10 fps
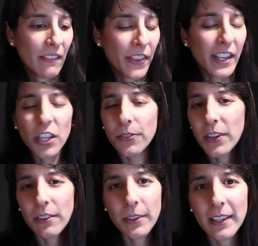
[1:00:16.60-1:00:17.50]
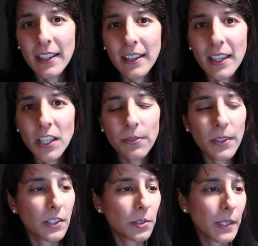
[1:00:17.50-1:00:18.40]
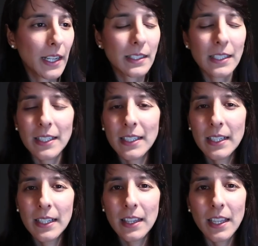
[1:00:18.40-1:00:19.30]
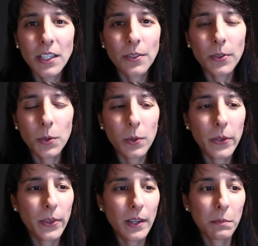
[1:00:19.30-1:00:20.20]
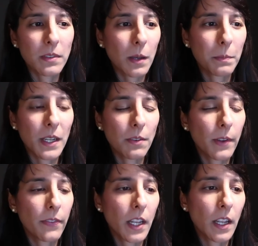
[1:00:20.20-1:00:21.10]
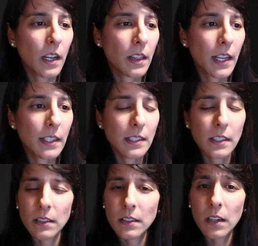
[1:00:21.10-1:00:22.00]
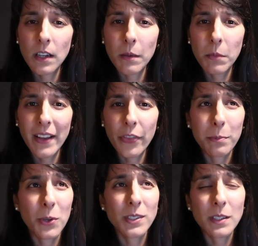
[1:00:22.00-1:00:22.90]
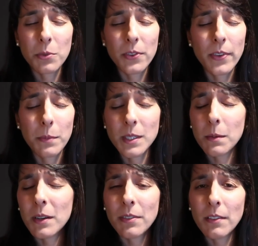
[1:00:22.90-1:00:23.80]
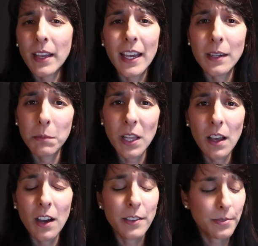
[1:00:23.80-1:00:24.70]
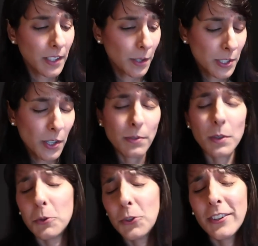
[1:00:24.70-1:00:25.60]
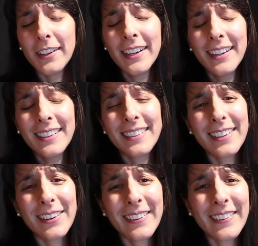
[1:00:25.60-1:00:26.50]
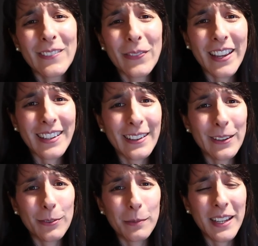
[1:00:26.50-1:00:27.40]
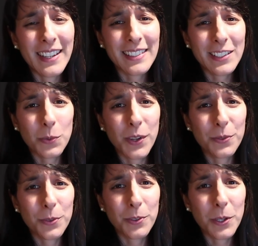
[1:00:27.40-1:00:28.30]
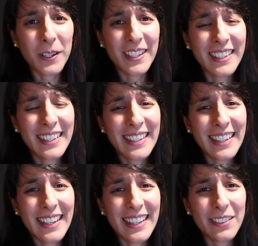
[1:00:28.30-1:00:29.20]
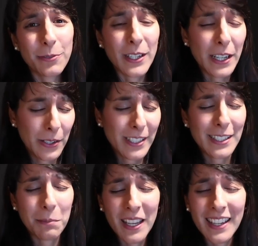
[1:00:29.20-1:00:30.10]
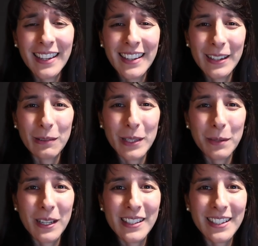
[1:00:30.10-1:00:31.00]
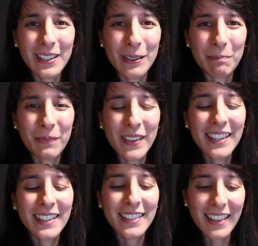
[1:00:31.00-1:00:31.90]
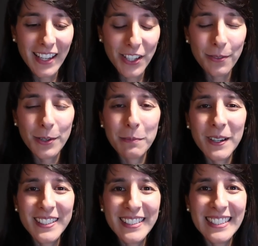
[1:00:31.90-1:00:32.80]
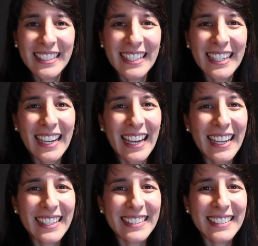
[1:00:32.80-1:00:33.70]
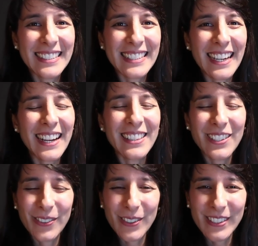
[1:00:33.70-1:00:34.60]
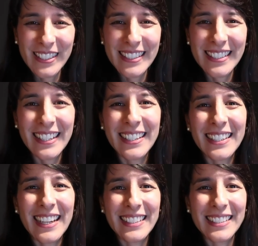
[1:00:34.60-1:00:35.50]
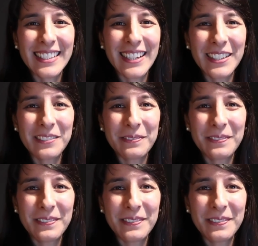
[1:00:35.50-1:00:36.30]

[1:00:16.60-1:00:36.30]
Thank you for everything. Thank you for interacting. Thank you for all the thumbs up and everything. Last time I had the most number of thumbs up I've ever had in my life. I was over the moon. So thank you for being such a wonderful viewer and for encouraging me. It really means a lot. So thank you very much and I look forward to seeing you next time.